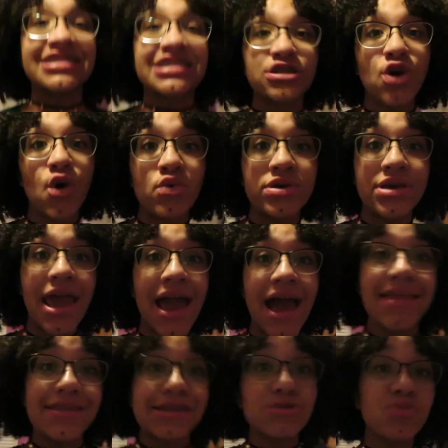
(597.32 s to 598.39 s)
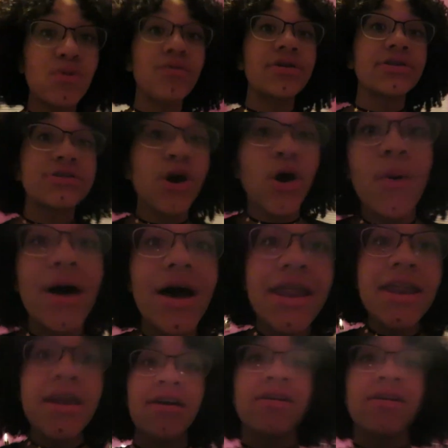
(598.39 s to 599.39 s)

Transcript: So yeah, that's what we're doing.